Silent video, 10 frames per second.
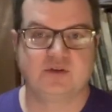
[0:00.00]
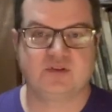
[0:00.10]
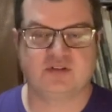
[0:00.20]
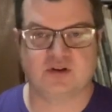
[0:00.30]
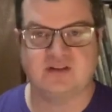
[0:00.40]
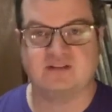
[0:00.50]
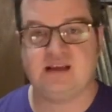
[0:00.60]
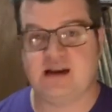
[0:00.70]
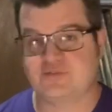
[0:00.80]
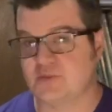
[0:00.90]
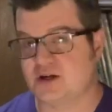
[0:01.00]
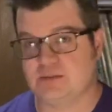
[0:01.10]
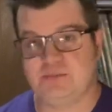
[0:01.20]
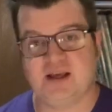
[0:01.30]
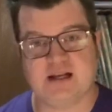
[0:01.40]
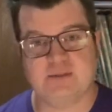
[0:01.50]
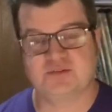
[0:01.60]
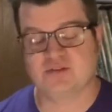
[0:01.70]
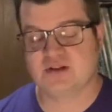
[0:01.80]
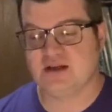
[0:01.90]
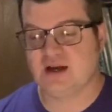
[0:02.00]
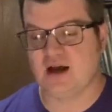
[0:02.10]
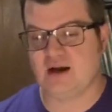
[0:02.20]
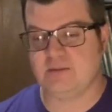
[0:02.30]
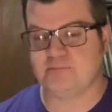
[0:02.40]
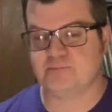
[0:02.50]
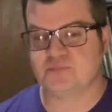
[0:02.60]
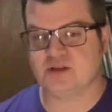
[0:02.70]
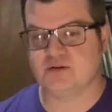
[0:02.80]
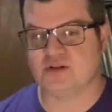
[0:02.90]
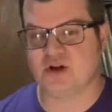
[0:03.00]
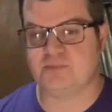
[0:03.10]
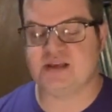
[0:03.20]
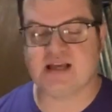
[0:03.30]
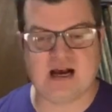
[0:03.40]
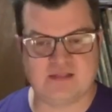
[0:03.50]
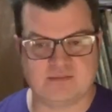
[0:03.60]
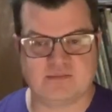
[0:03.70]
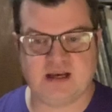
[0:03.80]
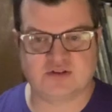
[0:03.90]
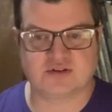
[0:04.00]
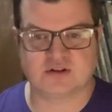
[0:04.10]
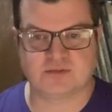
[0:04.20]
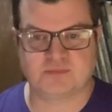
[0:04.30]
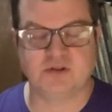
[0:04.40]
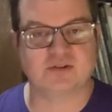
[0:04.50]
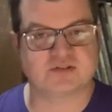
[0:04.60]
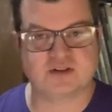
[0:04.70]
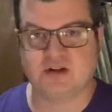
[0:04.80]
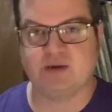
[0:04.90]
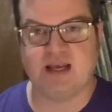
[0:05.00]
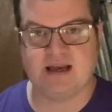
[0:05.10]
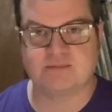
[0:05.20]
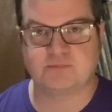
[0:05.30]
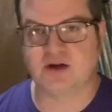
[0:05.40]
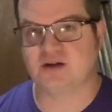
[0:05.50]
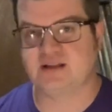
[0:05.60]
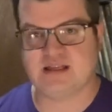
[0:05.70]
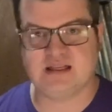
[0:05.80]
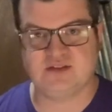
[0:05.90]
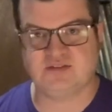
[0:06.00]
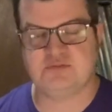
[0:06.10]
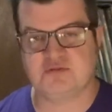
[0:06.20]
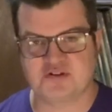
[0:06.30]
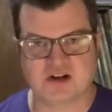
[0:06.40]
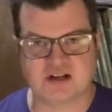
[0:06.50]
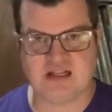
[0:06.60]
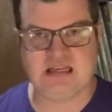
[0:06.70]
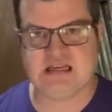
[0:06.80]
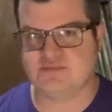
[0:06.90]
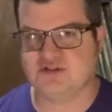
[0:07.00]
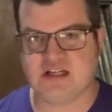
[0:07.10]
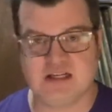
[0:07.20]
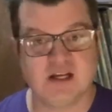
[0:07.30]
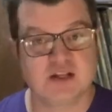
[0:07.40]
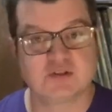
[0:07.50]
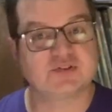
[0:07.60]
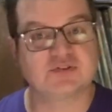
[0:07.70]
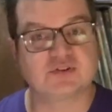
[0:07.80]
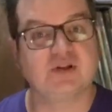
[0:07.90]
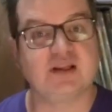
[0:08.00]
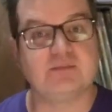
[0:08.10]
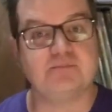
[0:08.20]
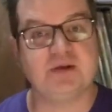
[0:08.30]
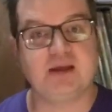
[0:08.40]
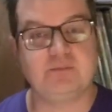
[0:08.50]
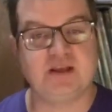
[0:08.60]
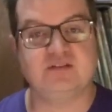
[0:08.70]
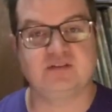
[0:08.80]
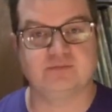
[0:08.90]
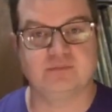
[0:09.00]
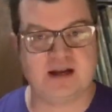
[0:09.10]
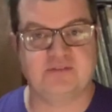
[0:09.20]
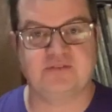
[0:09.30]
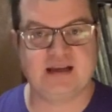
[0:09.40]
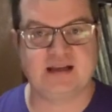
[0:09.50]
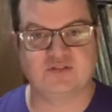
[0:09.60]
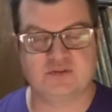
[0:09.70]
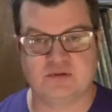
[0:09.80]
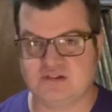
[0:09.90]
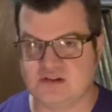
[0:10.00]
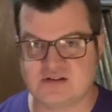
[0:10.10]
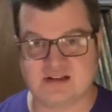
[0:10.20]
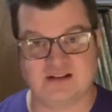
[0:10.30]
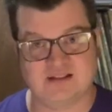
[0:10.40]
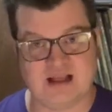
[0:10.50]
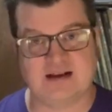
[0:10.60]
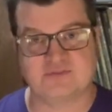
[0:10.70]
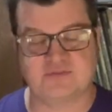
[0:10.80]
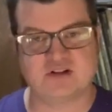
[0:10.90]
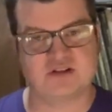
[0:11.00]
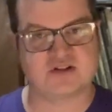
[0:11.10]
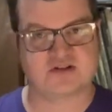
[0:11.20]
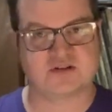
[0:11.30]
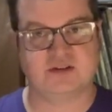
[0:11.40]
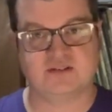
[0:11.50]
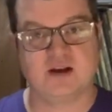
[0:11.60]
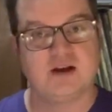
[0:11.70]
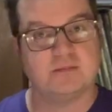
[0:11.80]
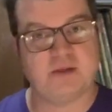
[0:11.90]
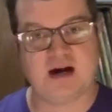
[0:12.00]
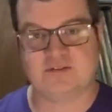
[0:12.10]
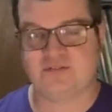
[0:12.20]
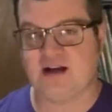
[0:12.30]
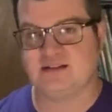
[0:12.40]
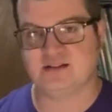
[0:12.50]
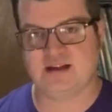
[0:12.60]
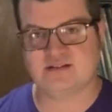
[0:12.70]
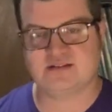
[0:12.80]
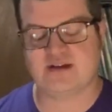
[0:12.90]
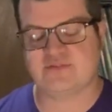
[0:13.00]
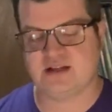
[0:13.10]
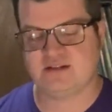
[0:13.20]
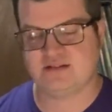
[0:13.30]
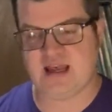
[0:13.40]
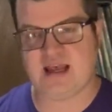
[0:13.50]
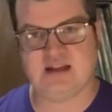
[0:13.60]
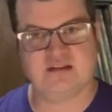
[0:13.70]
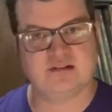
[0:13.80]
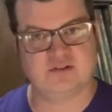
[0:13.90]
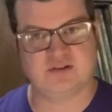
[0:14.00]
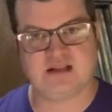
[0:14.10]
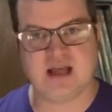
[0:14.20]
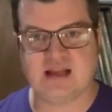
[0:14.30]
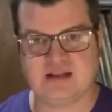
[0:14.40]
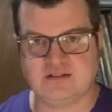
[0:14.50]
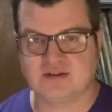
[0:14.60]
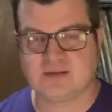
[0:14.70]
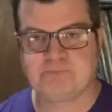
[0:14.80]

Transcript: We started to see aftermarket pickups, you know, beyond the major builders. You know, we had Bartolini, Seymour Duncan, EMG. Those are certainly a big piece of modifying instruments, and you see a lot of vintage instruments modified the late 70s, 80s, and early 90s.